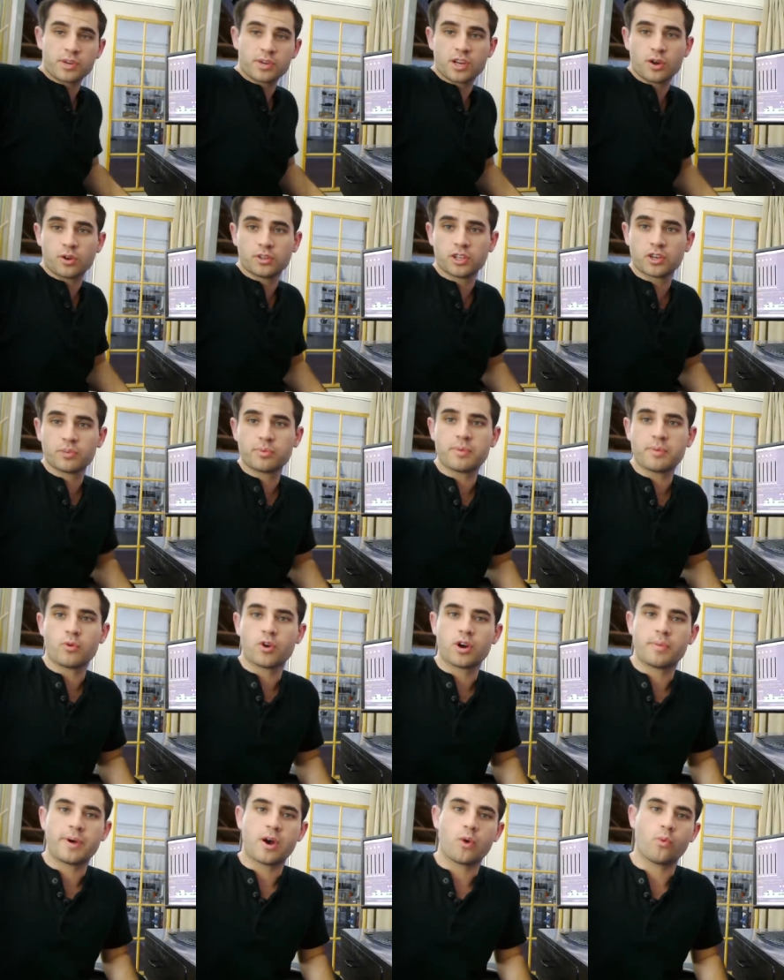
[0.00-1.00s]
know a little bit
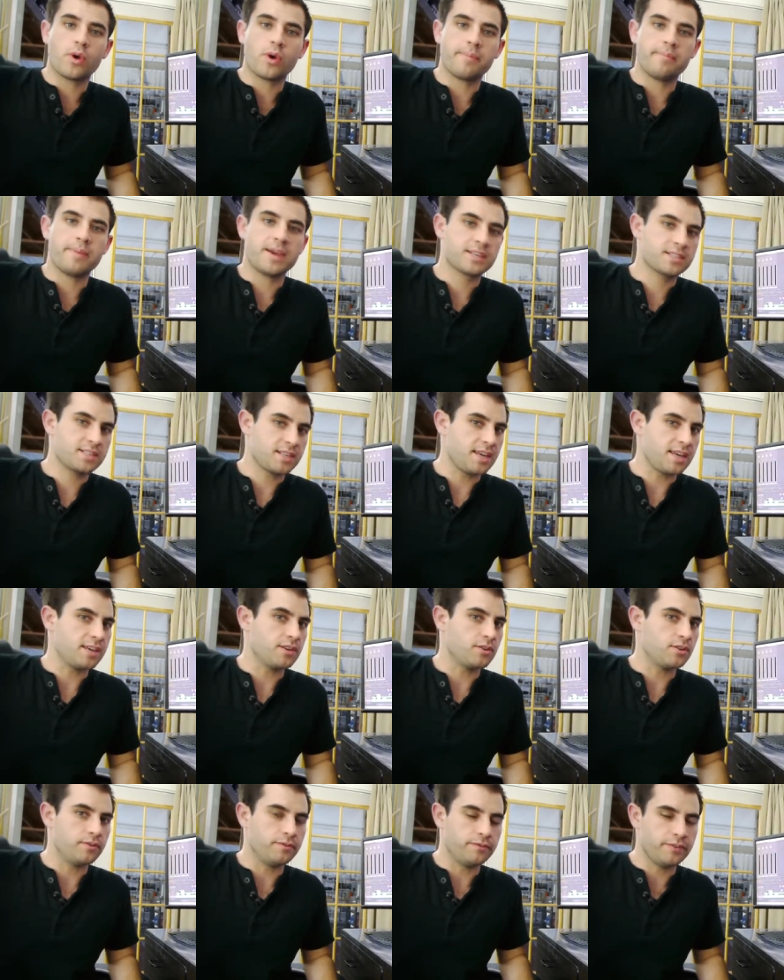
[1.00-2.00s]
more about what makes a
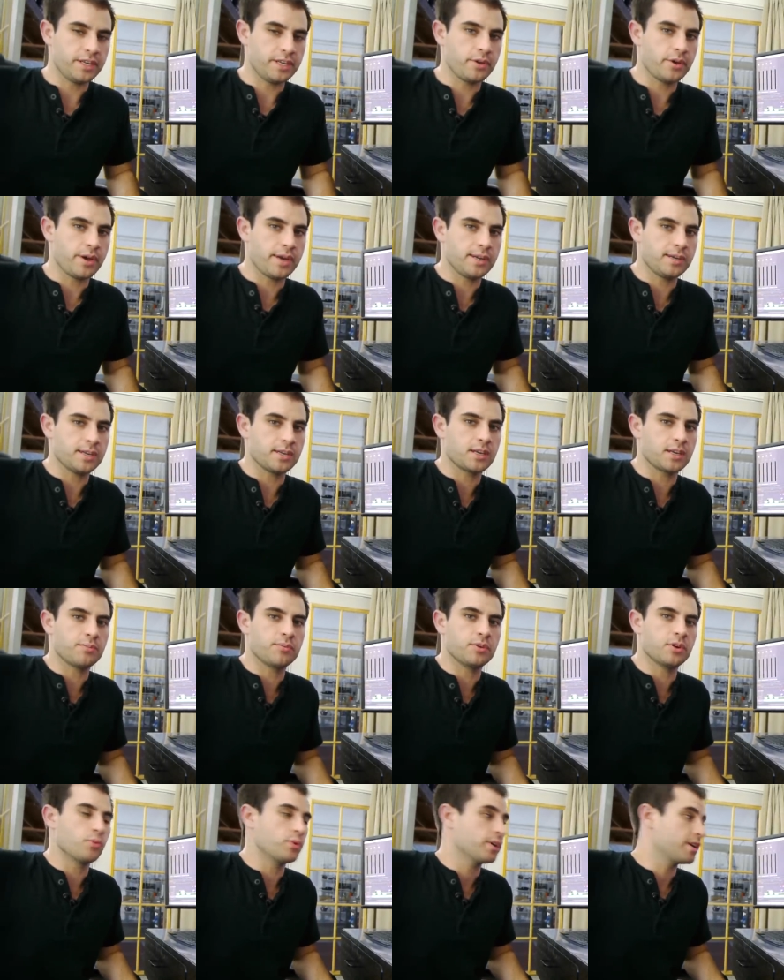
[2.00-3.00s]
good video editing
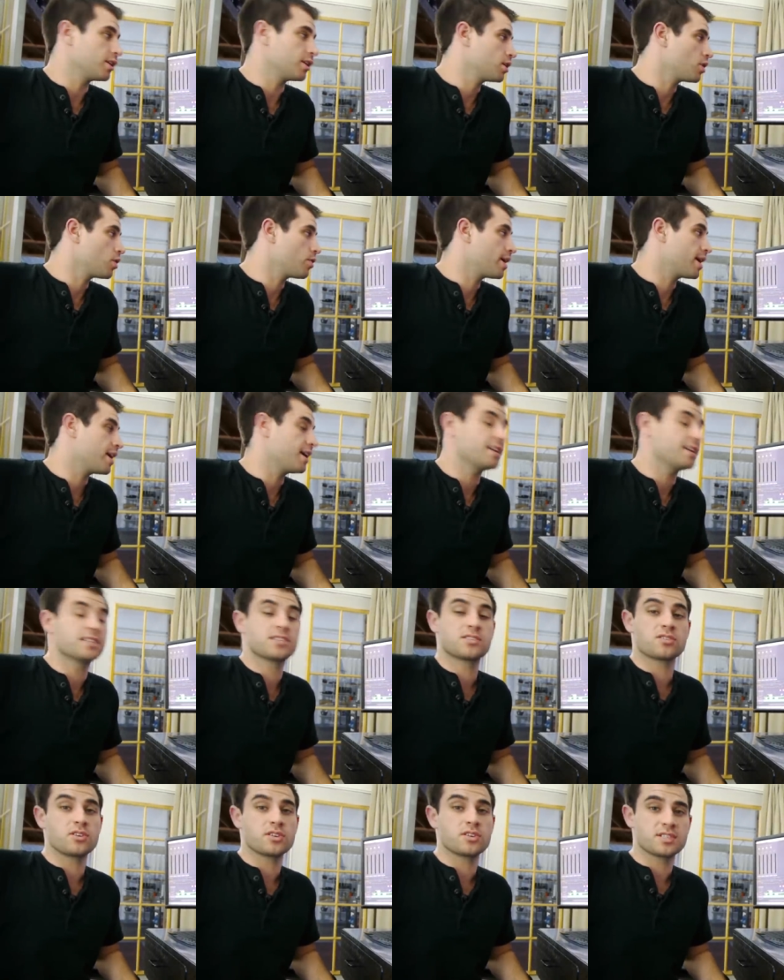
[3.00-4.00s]
computer, we can go ahead and
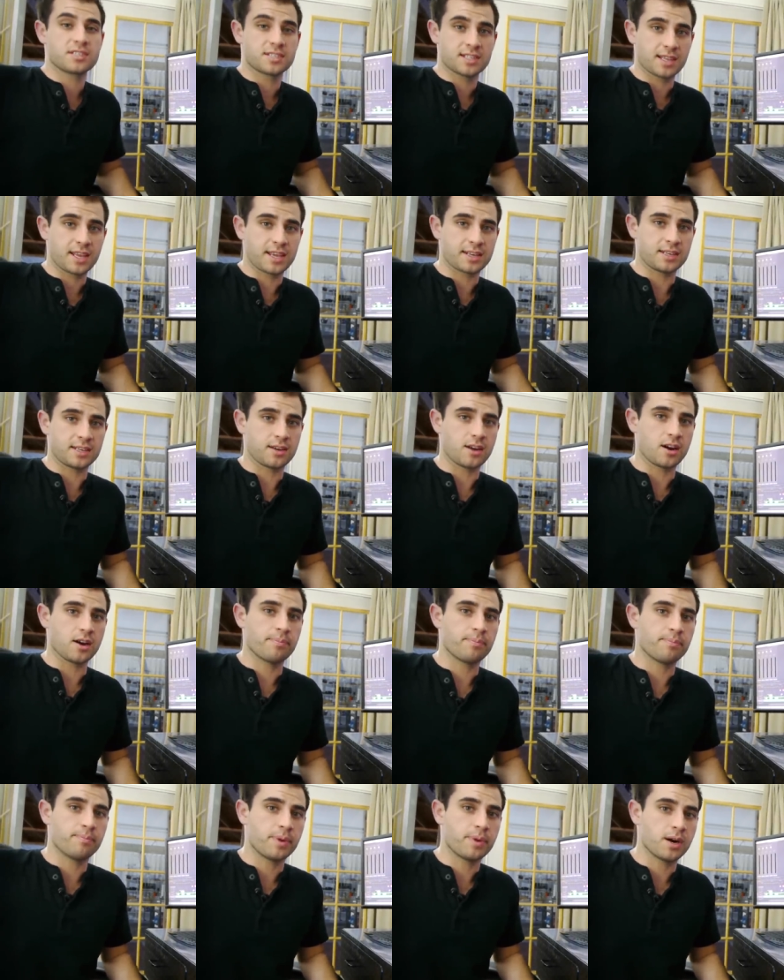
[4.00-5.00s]
start selecting our
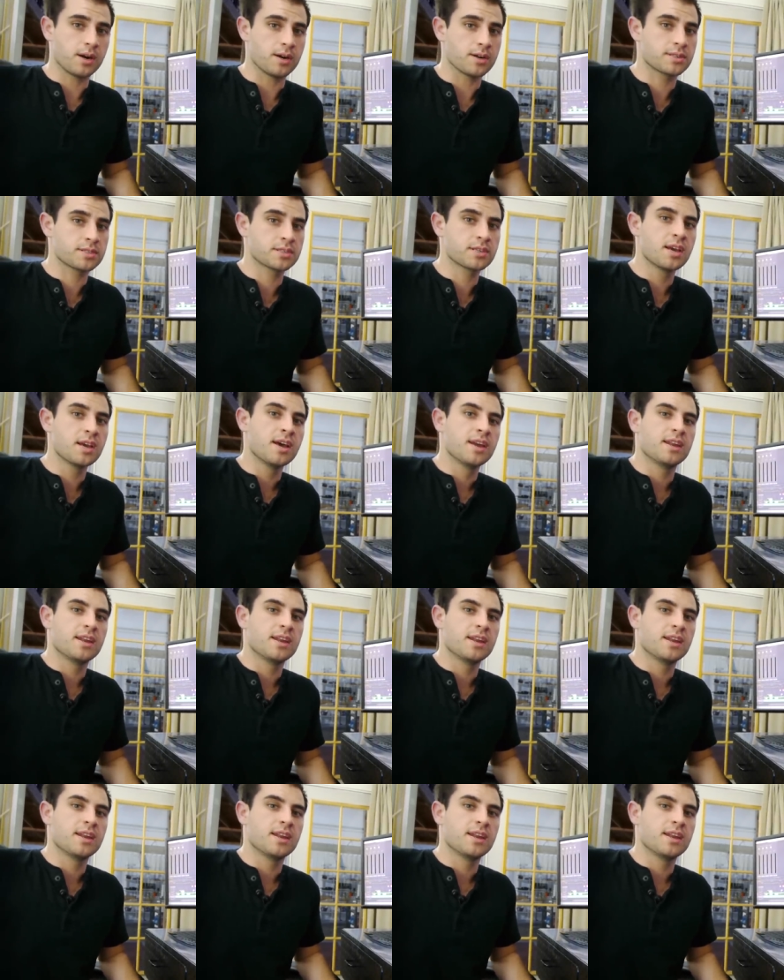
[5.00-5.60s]
parts.